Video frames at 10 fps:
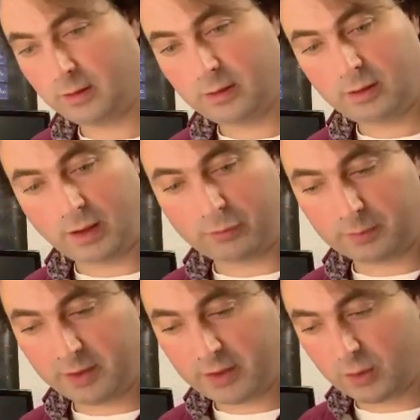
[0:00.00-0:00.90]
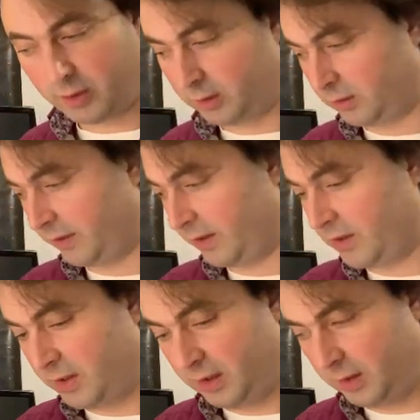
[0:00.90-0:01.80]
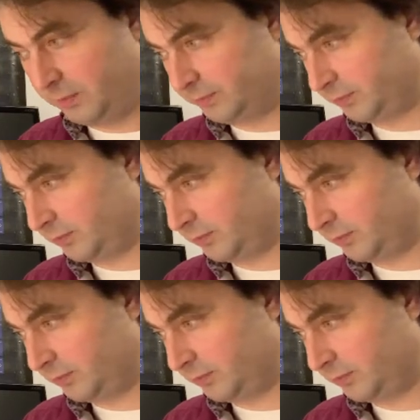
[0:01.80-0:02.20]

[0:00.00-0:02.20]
And from this you can already see